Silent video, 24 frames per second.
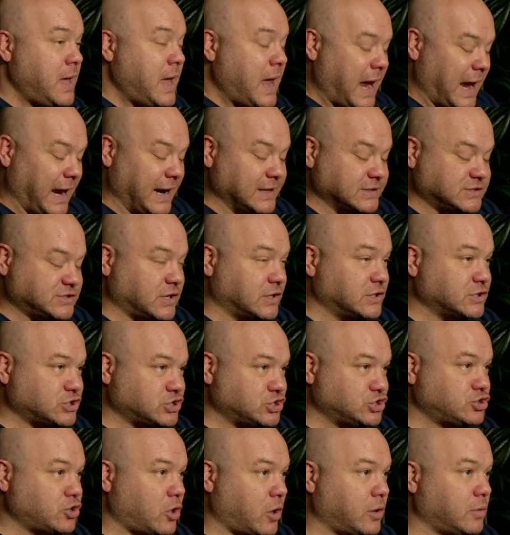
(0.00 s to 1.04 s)
And it's going to
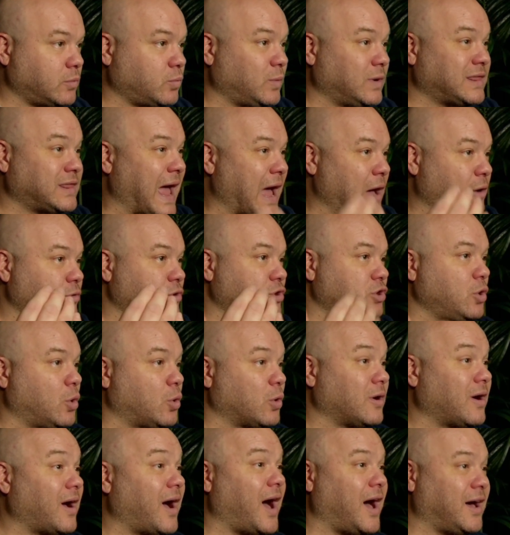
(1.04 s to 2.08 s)
start with how
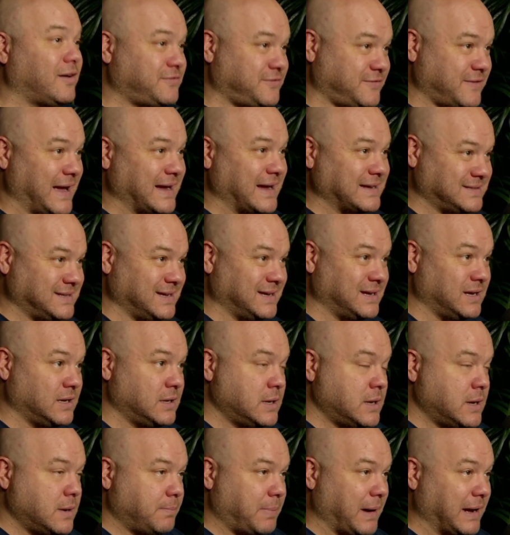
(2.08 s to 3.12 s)
you're affected
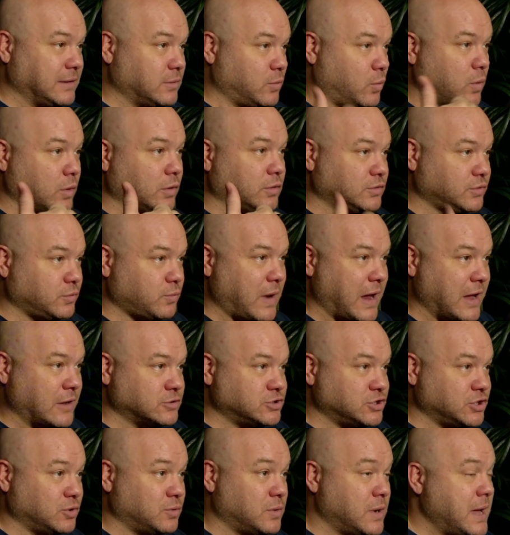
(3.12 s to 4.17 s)
by the world around
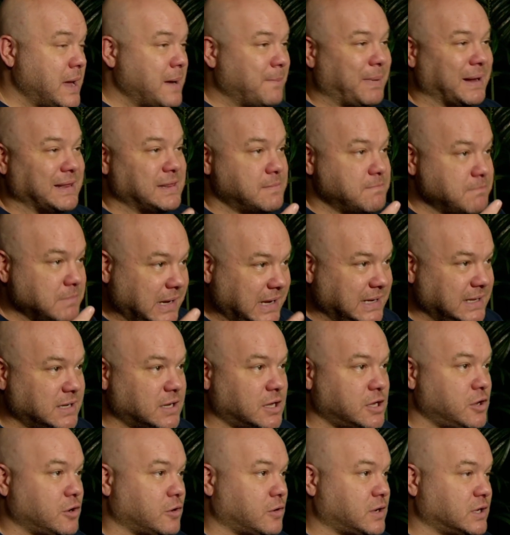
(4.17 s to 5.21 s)
you, by the media
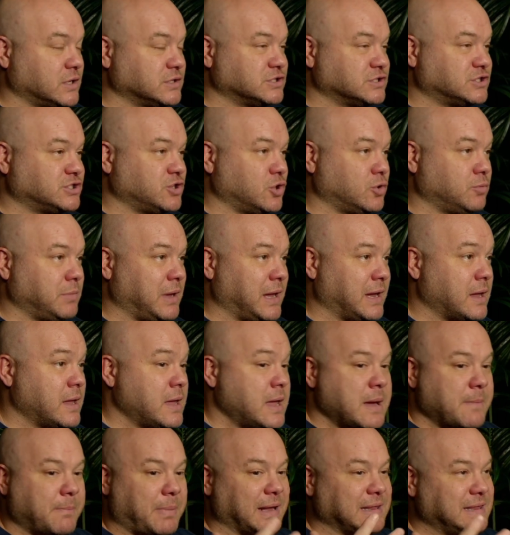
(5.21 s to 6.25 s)
you're consuming,
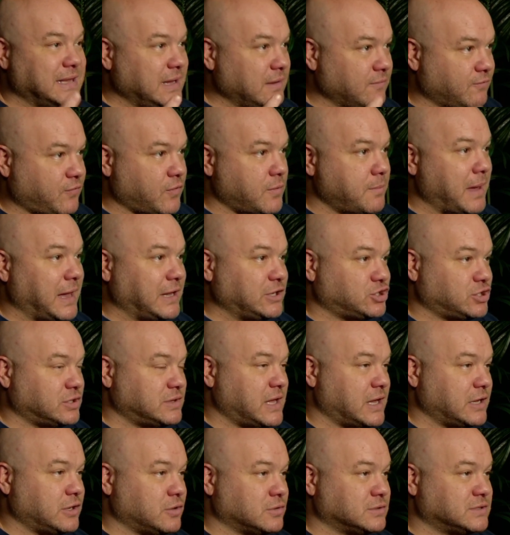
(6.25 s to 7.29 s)
by the information
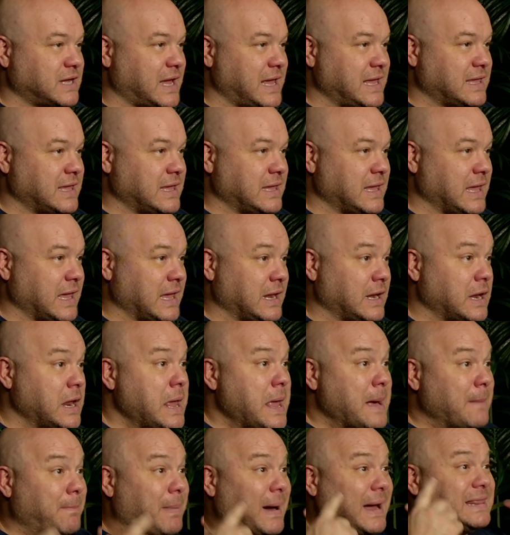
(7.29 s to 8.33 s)
that you're taking in,
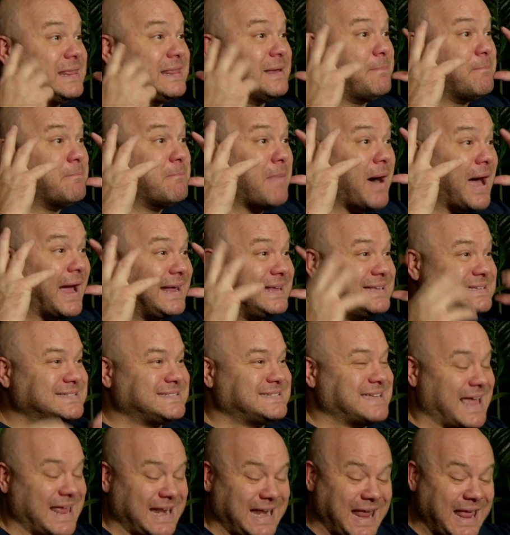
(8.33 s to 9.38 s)
by the
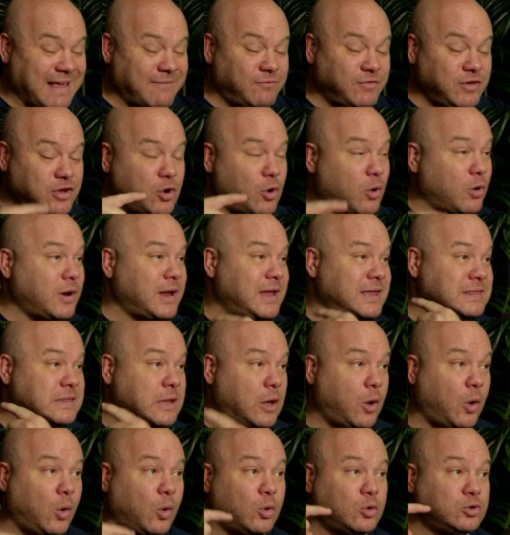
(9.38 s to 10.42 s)
mindset. If you're in the
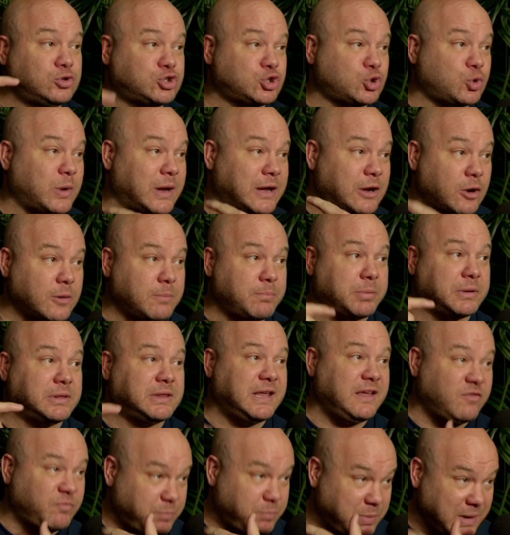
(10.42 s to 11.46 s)
old trigger
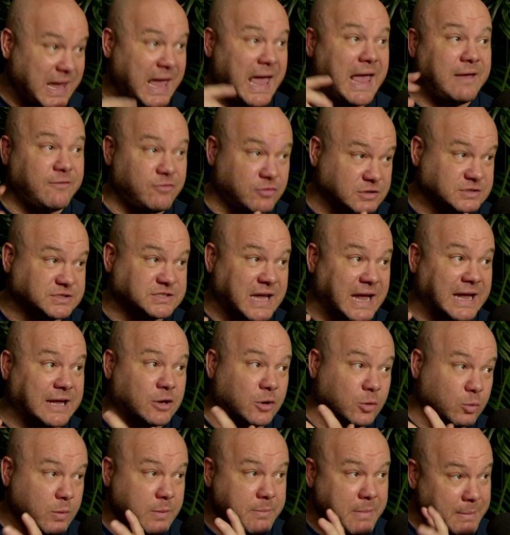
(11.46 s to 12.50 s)
belief behavior
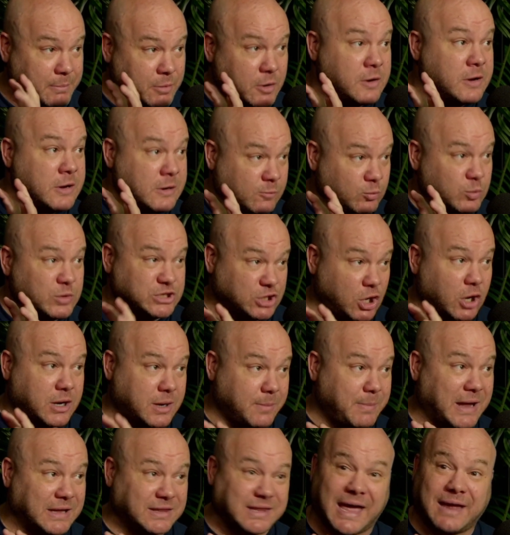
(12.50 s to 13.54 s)
cycle, remember, we talk
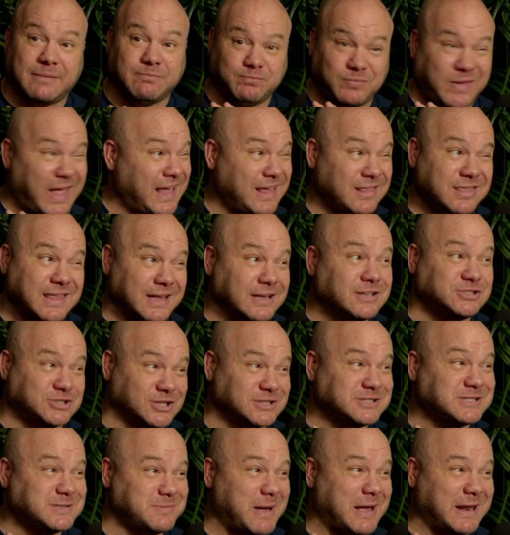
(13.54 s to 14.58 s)
about that, I think,
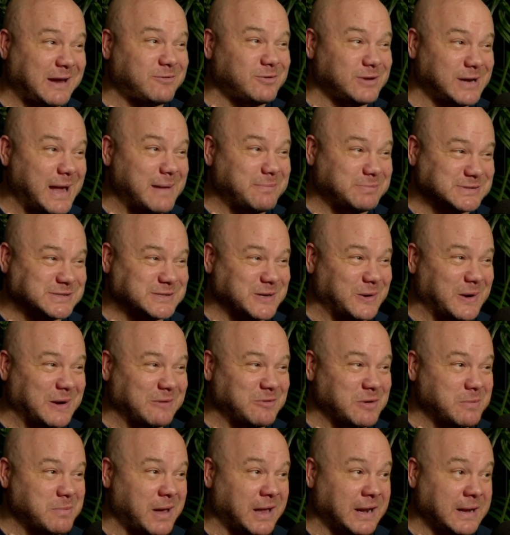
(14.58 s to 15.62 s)
just about every episode,
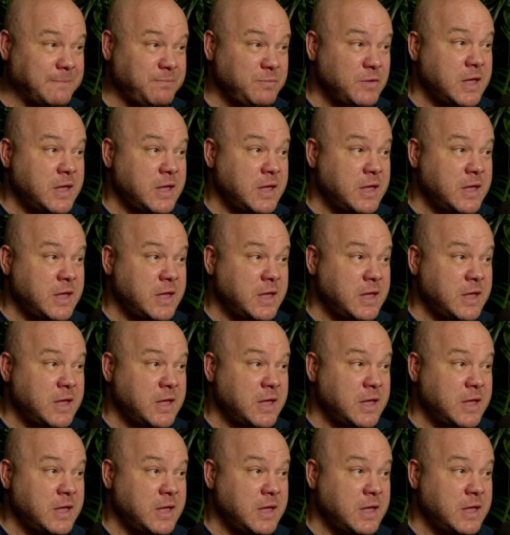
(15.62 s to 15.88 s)
everybody.